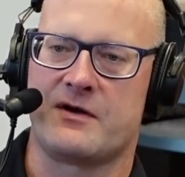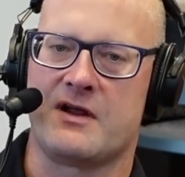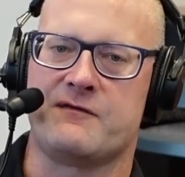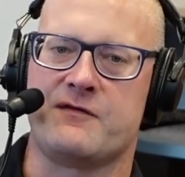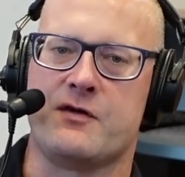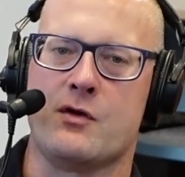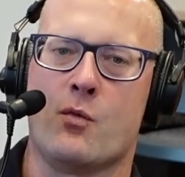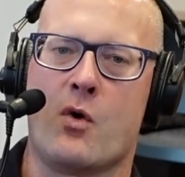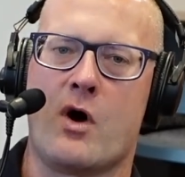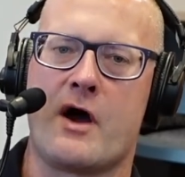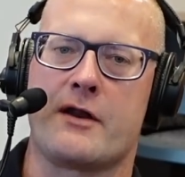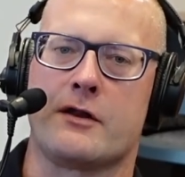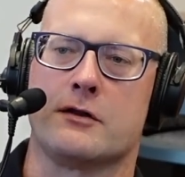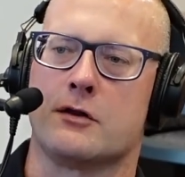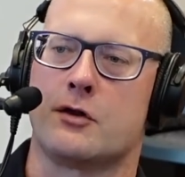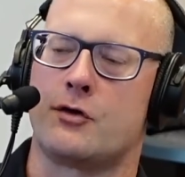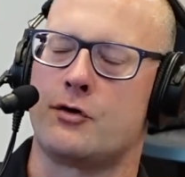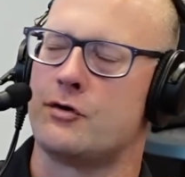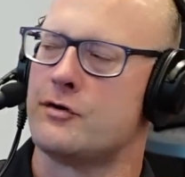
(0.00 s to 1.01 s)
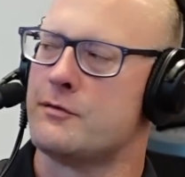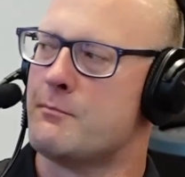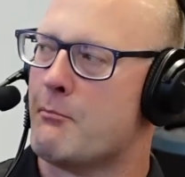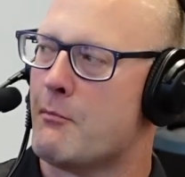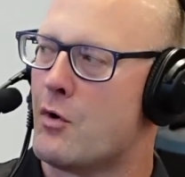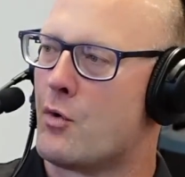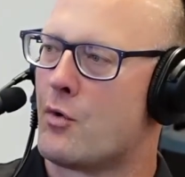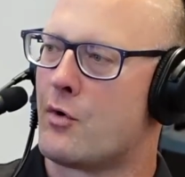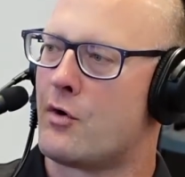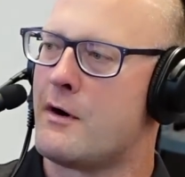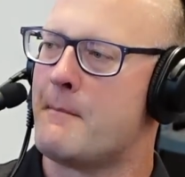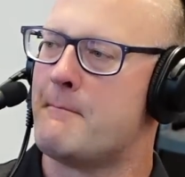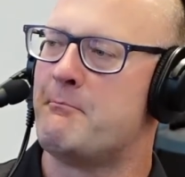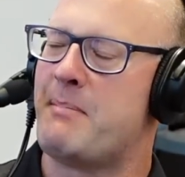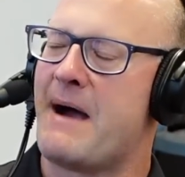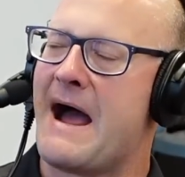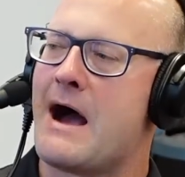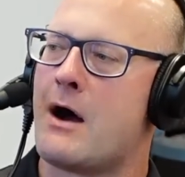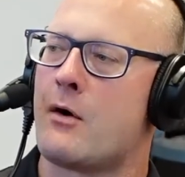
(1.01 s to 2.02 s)
If you want to learn more
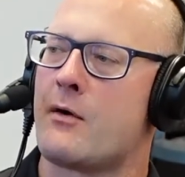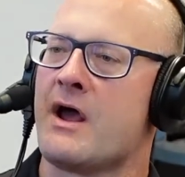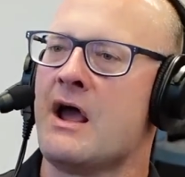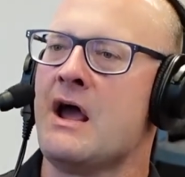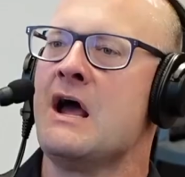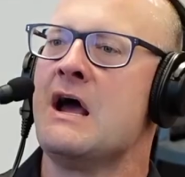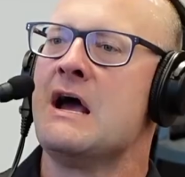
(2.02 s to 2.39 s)
about